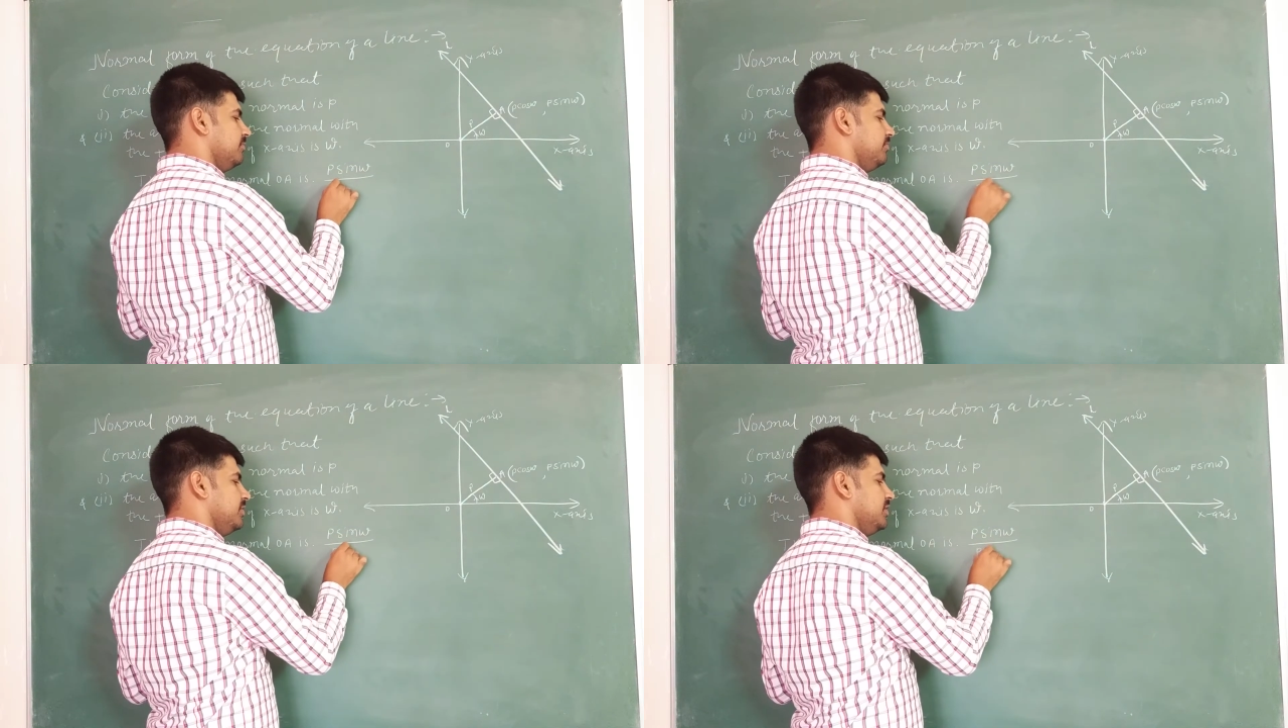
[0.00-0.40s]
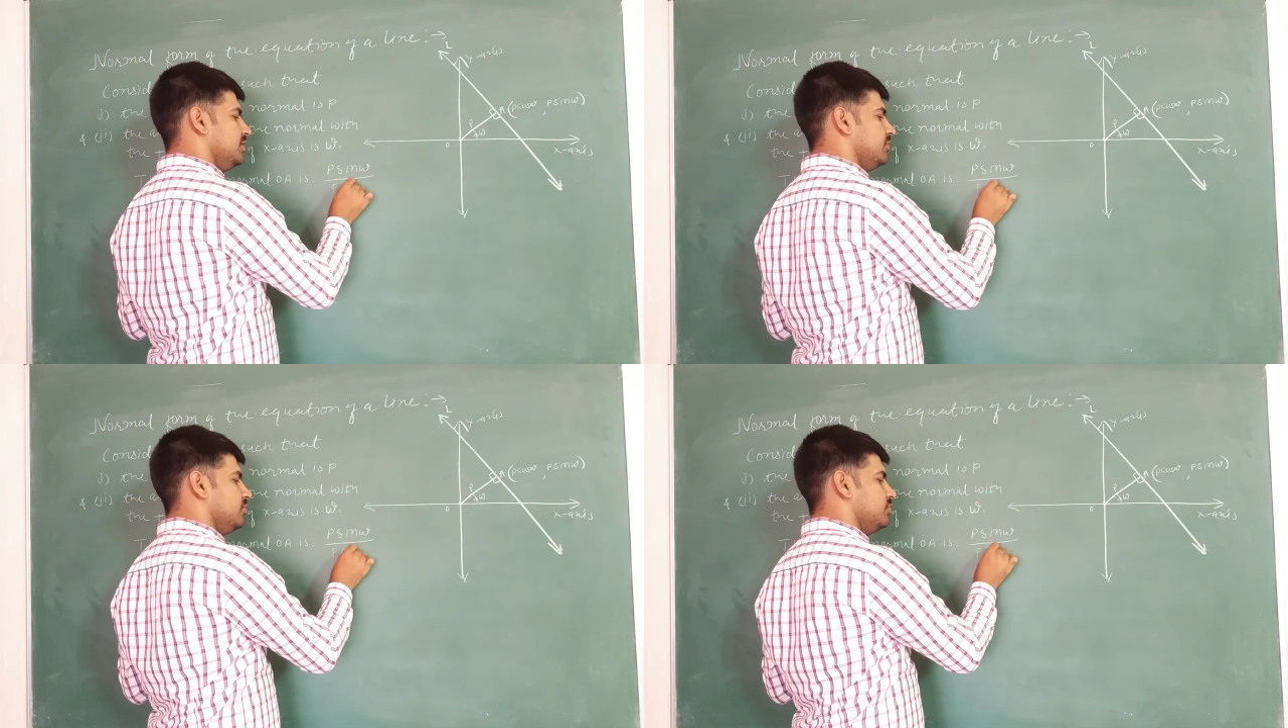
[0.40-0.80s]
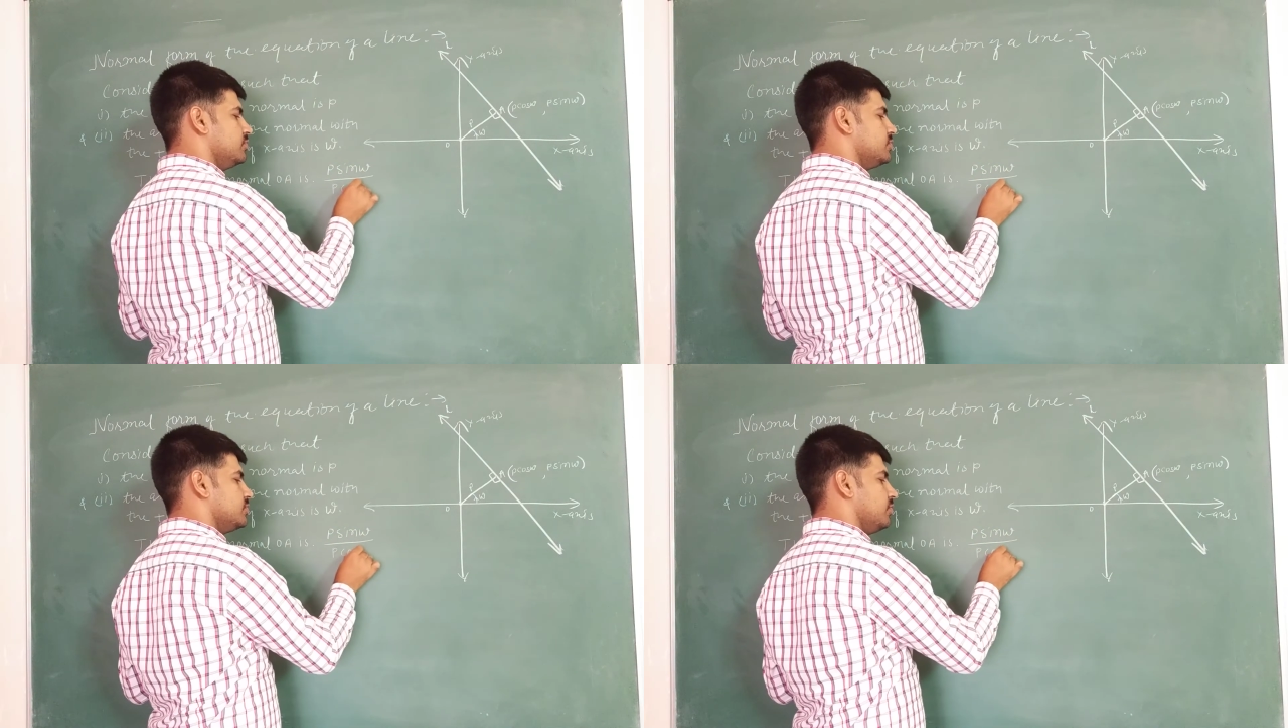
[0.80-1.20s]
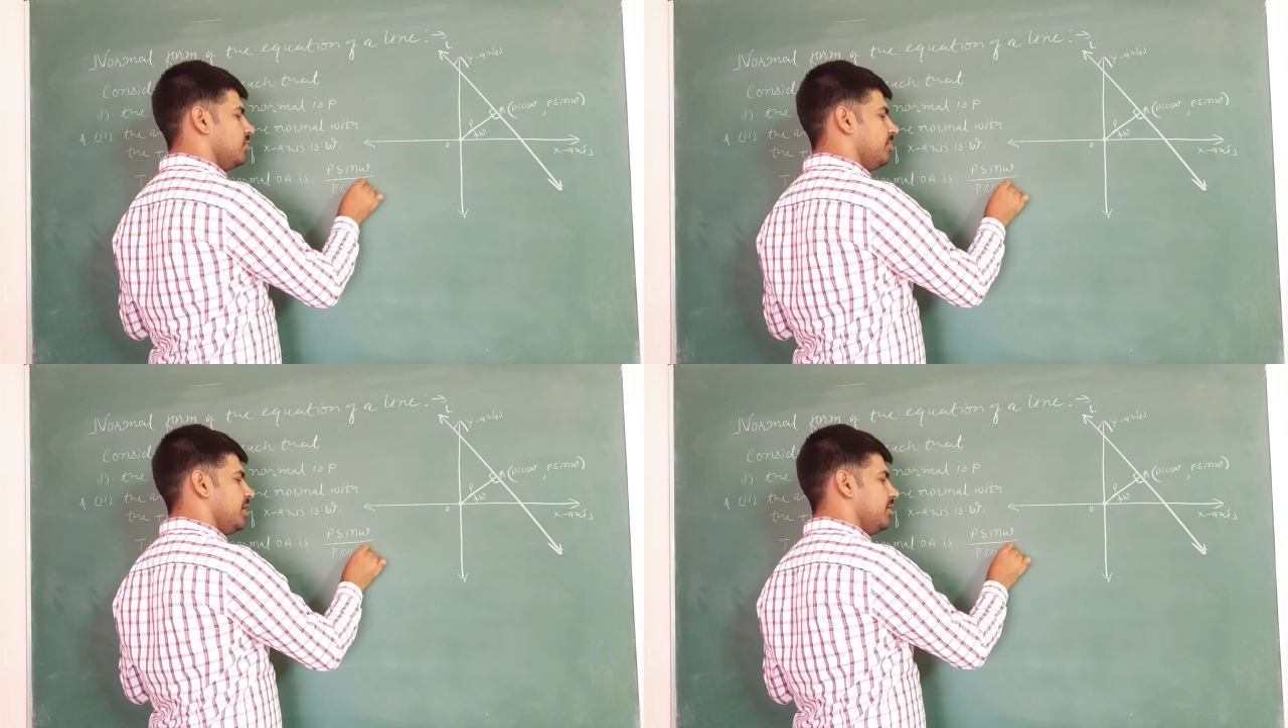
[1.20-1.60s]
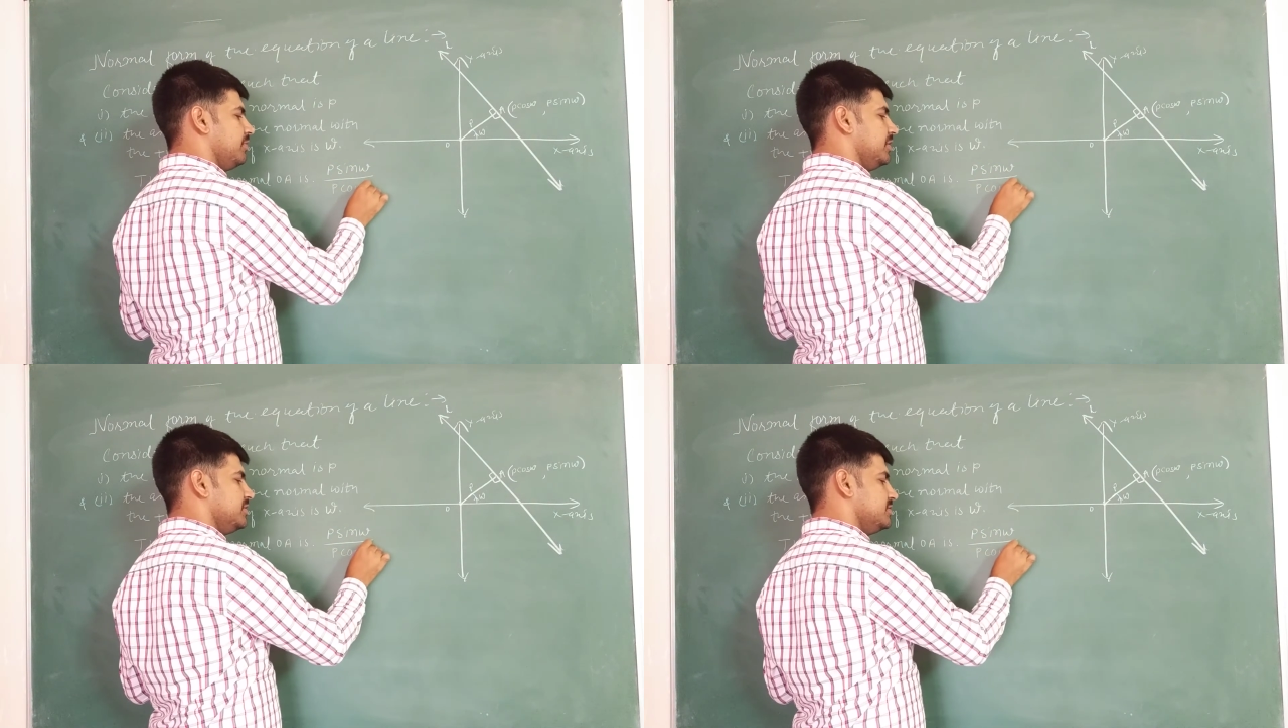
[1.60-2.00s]
p cos omega
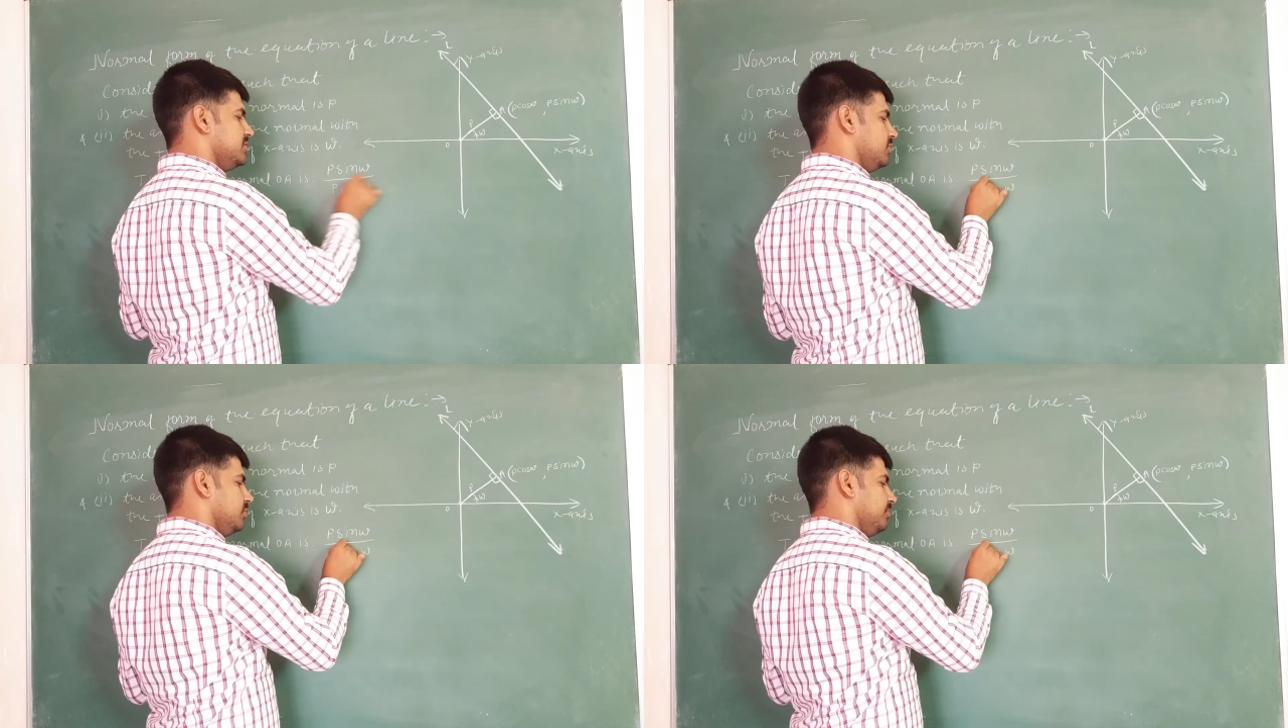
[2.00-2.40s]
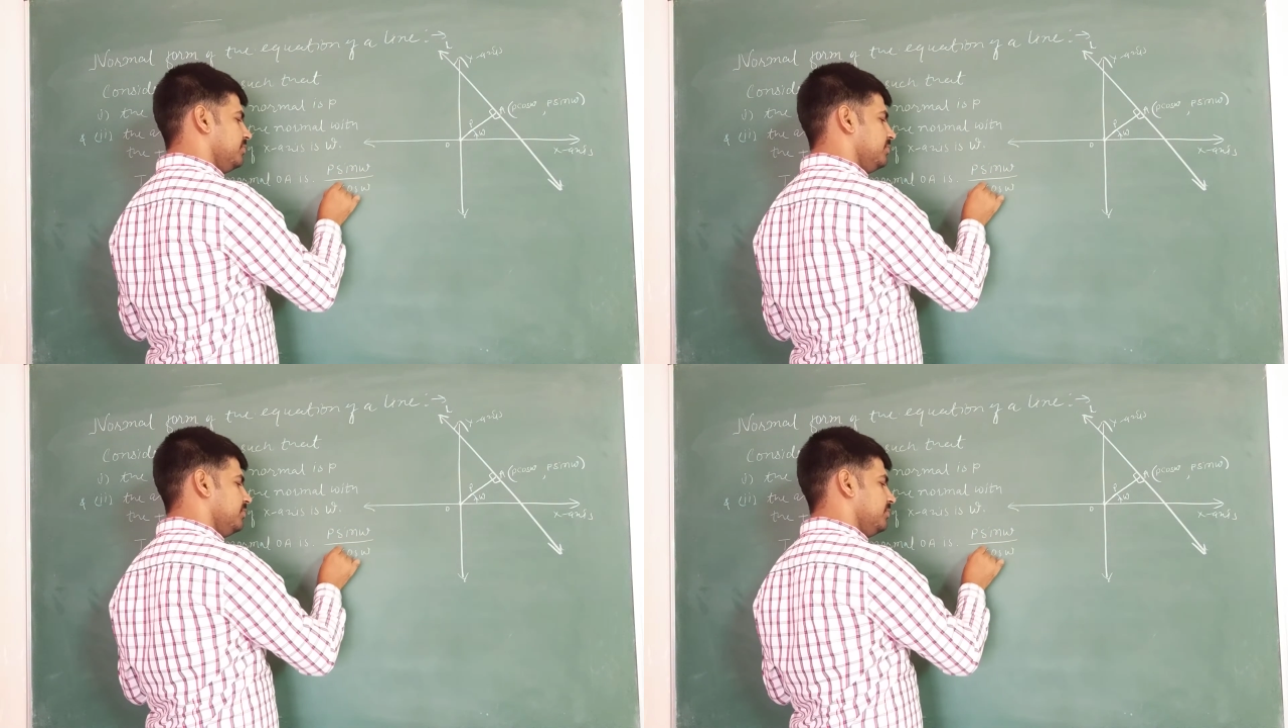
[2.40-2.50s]
minus 0.